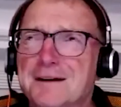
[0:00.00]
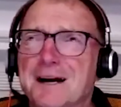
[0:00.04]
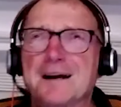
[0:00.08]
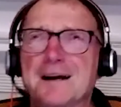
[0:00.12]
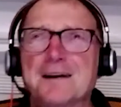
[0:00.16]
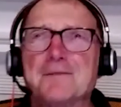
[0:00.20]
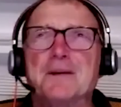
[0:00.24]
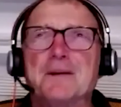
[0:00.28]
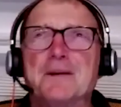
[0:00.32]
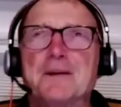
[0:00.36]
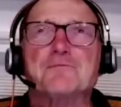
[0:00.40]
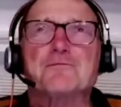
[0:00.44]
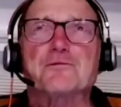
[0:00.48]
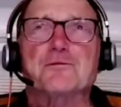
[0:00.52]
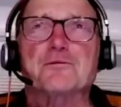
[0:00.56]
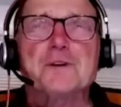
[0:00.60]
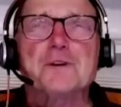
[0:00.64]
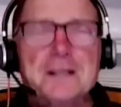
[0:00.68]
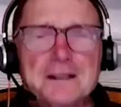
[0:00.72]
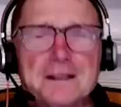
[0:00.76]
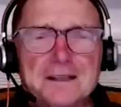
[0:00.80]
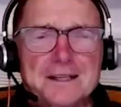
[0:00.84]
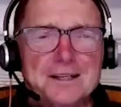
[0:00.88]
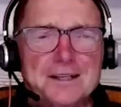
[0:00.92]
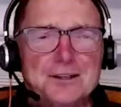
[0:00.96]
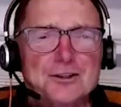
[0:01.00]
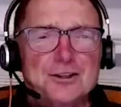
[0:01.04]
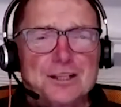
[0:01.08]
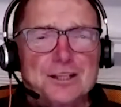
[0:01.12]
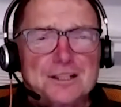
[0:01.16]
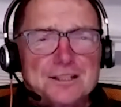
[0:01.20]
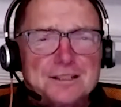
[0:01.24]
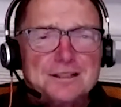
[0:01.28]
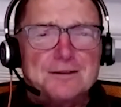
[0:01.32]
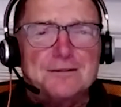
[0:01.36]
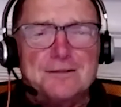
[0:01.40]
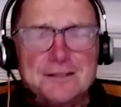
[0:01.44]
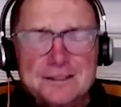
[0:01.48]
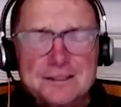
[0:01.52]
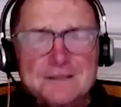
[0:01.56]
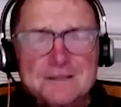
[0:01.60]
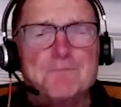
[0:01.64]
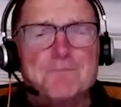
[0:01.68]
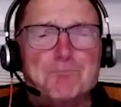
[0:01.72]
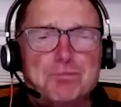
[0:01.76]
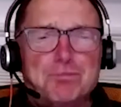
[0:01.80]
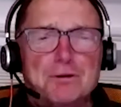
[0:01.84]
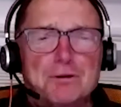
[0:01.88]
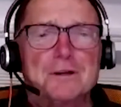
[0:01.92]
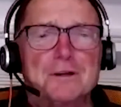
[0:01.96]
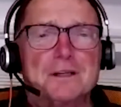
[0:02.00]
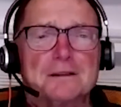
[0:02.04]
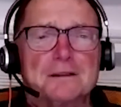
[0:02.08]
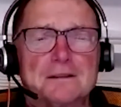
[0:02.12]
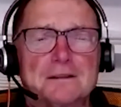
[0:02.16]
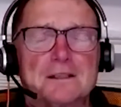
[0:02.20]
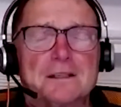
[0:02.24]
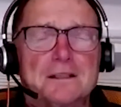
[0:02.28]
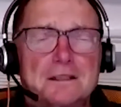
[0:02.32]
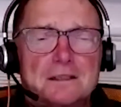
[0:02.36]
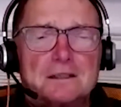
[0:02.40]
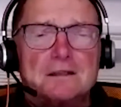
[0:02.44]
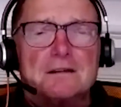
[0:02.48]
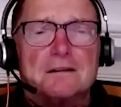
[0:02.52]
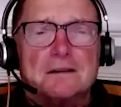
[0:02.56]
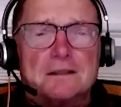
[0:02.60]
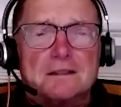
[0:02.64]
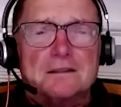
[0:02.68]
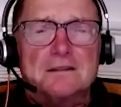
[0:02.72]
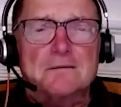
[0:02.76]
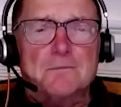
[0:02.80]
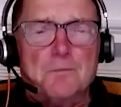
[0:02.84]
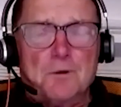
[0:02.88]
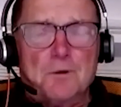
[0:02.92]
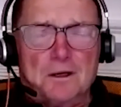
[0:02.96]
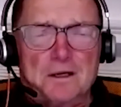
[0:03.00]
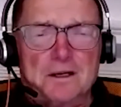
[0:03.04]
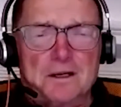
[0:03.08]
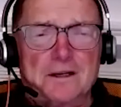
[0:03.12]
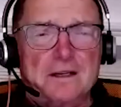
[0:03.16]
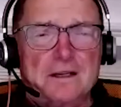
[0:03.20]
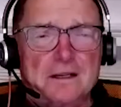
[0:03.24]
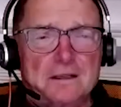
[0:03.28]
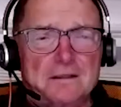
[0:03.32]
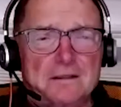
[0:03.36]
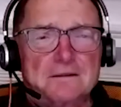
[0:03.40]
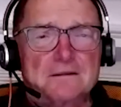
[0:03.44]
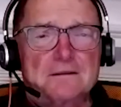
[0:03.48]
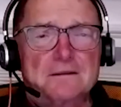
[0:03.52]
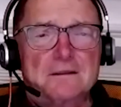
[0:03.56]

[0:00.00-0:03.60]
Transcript: I mean, really, she's going to put on the market